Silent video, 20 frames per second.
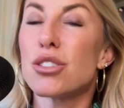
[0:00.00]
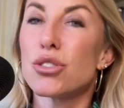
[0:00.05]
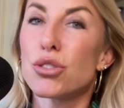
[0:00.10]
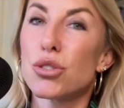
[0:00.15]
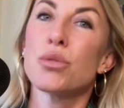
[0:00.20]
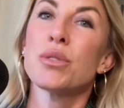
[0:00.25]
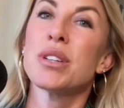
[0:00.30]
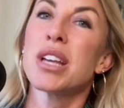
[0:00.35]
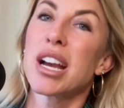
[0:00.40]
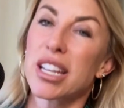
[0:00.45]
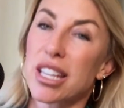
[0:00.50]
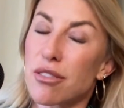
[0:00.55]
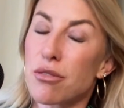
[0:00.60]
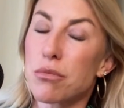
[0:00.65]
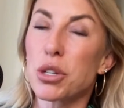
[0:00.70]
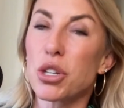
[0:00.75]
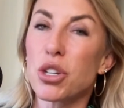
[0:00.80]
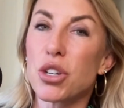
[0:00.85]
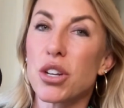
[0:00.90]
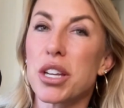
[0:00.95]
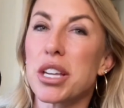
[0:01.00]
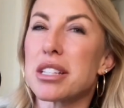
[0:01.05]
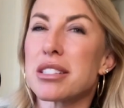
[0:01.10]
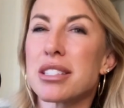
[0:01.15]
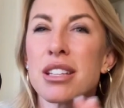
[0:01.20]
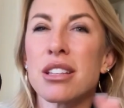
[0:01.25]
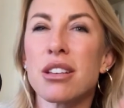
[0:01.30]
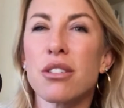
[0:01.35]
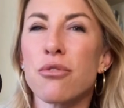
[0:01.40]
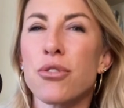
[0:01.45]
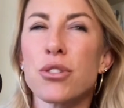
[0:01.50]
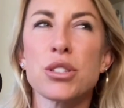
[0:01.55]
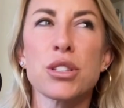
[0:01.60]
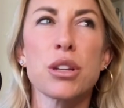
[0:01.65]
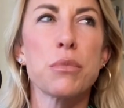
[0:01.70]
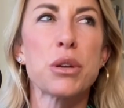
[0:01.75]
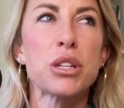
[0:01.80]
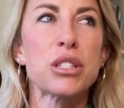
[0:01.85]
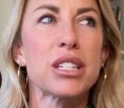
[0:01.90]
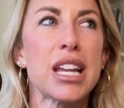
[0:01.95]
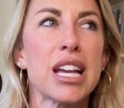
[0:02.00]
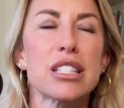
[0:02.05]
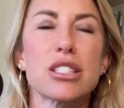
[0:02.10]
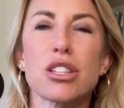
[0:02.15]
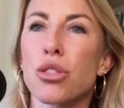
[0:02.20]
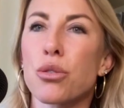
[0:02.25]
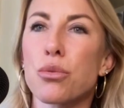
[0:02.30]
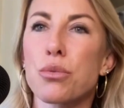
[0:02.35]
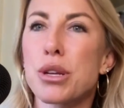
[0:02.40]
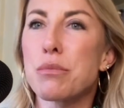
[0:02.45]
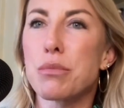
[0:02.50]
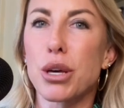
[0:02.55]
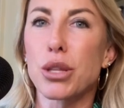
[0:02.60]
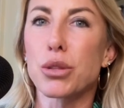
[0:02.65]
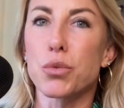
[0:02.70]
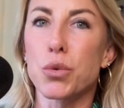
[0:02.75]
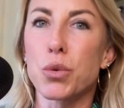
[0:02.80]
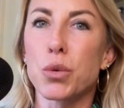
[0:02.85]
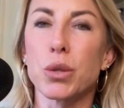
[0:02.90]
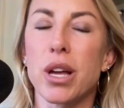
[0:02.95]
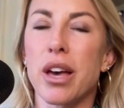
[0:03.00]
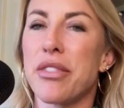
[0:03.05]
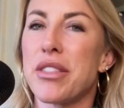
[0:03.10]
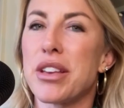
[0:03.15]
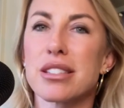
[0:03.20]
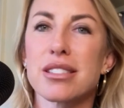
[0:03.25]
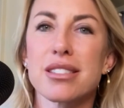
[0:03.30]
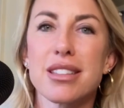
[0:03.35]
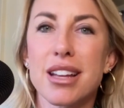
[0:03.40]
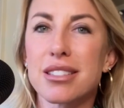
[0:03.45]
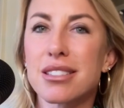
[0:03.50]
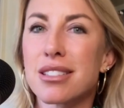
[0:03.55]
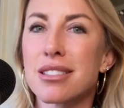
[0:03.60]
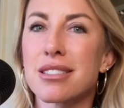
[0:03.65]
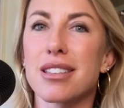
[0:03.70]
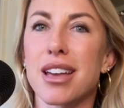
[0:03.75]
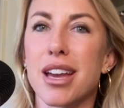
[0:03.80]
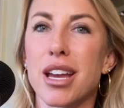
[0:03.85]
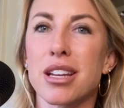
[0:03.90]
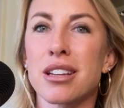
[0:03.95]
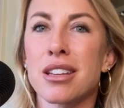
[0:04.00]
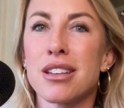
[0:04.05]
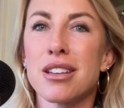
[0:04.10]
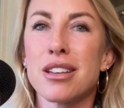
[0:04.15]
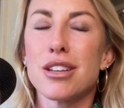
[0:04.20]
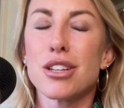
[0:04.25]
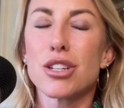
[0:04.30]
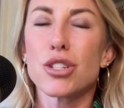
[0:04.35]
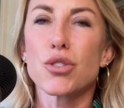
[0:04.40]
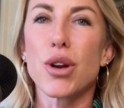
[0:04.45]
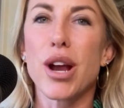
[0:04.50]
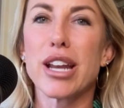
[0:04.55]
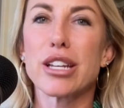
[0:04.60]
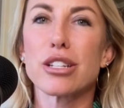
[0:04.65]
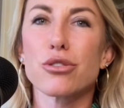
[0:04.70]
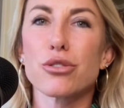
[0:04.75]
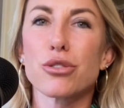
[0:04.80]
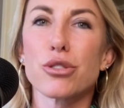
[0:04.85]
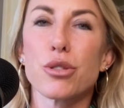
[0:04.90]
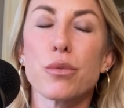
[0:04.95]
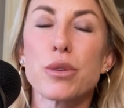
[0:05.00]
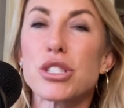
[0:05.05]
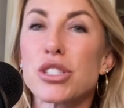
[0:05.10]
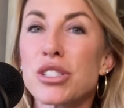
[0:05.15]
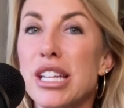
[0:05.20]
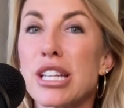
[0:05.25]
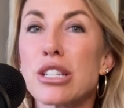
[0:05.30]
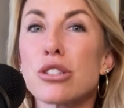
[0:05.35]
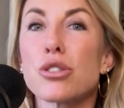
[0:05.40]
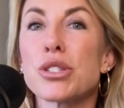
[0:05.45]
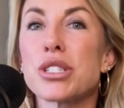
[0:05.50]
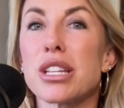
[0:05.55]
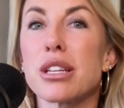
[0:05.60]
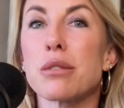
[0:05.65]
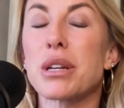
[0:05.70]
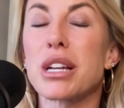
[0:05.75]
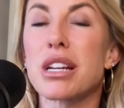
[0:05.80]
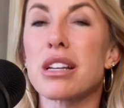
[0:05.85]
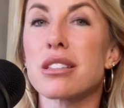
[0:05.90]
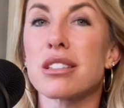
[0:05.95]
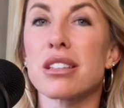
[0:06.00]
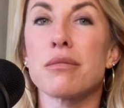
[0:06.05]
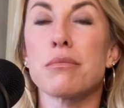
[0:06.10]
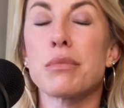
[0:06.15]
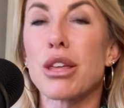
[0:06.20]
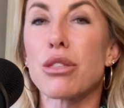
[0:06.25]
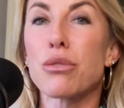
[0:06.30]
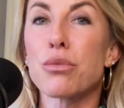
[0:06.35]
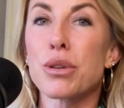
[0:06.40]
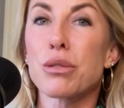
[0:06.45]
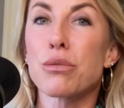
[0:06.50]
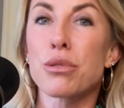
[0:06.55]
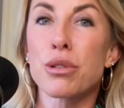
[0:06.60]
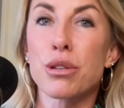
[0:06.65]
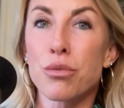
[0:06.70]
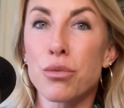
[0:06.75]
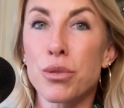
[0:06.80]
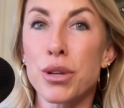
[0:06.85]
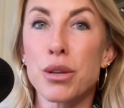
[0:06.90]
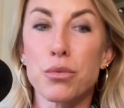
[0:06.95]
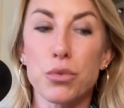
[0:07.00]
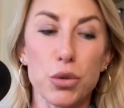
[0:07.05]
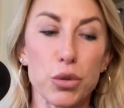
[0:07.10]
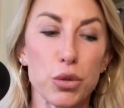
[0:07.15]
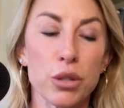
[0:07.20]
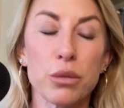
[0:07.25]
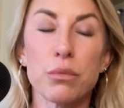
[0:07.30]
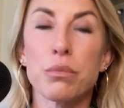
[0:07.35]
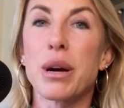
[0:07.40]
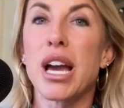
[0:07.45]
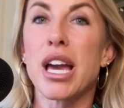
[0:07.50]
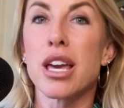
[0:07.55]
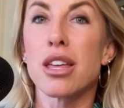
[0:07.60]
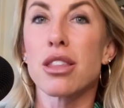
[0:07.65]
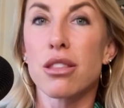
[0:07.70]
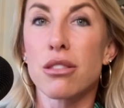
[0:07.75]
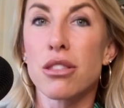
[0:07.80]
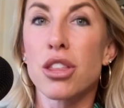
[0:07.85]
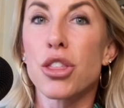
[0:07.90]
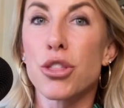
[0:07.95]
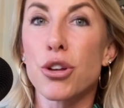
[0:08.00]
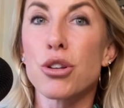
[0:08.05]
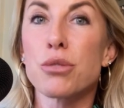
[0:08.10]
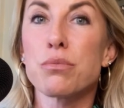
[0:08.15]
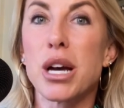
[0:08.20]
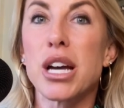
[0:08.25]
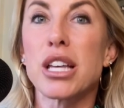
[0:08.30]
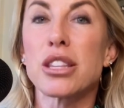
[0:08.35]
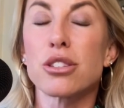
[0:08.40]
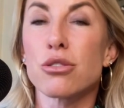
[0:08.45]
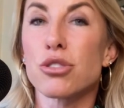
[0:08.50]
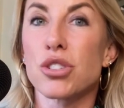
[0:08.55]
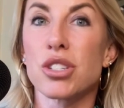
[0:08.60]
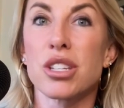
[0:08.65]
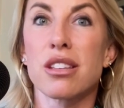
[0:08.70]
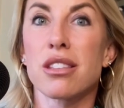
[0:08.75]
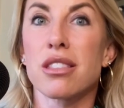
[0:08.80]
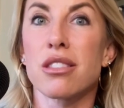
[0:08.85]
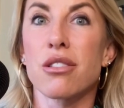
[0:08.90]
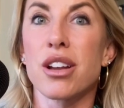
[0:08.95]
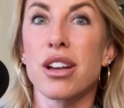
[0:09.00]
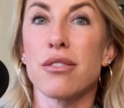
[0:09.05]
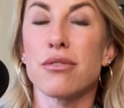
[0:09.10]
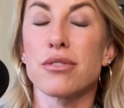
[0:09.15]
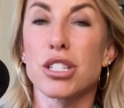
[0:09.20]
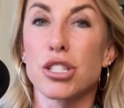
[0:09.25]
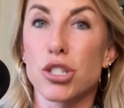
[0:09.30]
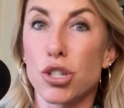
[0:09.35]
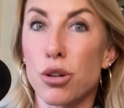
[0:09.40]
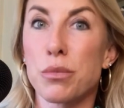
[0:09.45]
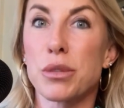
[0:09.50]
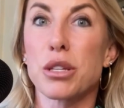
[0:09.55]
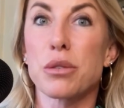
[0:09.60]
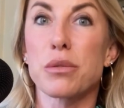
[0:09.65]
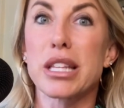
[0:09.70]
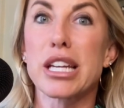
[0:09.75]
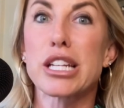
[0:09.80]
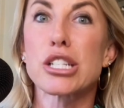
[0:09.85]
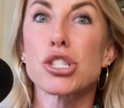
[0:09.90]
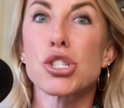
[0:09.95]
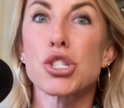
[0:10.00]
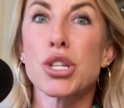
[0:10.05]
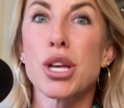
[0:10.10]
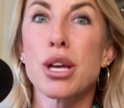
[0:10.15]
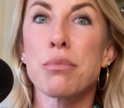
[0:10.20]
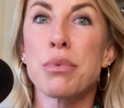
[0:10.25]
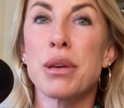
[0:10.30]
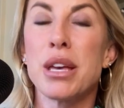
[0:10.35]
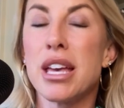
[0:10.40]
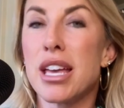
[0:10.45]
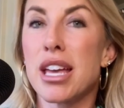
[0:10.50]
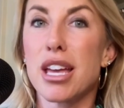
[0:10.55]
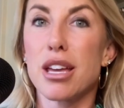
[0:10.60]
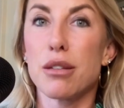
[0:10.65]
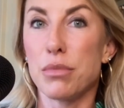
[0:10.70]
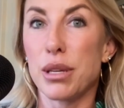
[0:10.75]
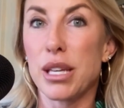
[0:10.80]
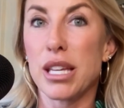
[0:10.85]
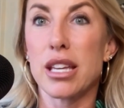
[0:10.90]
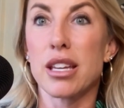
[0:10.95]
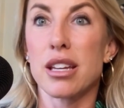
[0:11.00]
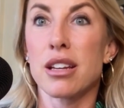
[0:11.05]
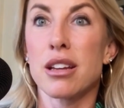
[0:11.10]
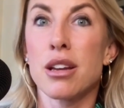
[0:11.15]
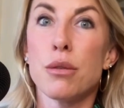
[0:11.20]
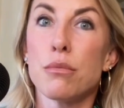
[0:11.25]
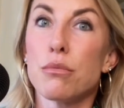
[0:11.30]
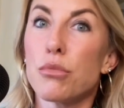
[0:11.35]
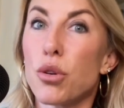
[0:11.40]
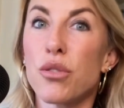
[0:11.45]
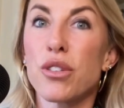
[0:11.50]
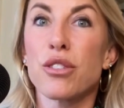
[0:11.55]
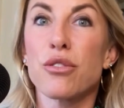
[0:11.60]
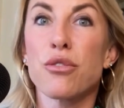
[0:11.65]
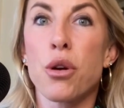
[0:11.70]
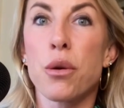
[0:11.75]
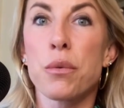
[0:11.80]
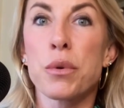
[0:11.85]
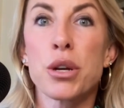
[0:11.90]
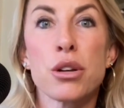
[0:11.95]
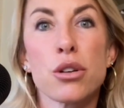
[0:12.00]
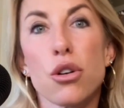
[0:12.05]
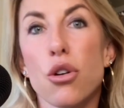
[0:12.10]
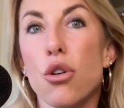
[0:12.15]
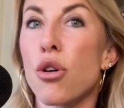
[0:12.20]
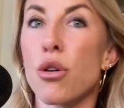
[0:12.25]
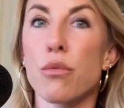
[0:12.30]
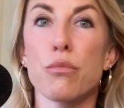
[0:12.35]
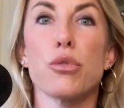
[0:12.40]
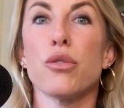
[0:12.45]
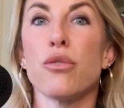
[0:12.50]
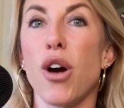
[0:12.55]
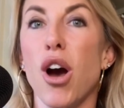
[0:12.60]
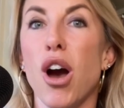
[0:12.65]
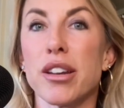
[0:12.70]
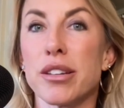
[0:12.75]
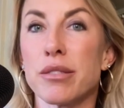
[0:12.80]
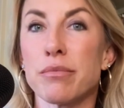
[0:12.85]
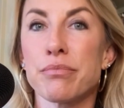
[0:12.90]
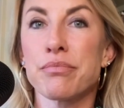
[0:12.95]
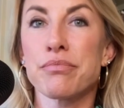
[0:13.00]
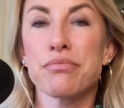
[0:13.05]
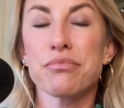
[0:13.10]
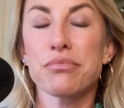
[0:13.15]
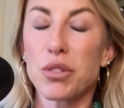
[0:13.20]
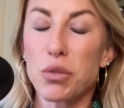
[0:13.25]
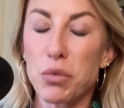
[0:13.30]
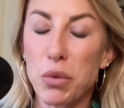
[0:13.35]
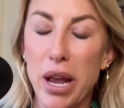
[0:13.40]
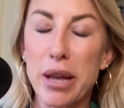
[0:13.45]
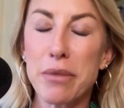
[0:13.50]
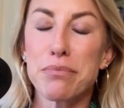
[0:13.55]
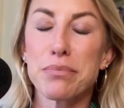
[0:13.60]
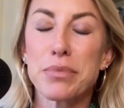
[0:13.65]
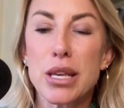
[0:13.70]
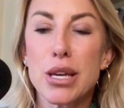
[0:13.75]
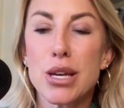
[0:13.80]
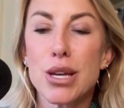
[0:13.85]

Do not give him the cookies. He, for some reason, has a 3-month rule on this. That's his tried and true, which is interesting because in my 3-3-3 rule, by the 3rd month, you should either have determined the relationship and be moving forward or move on, right?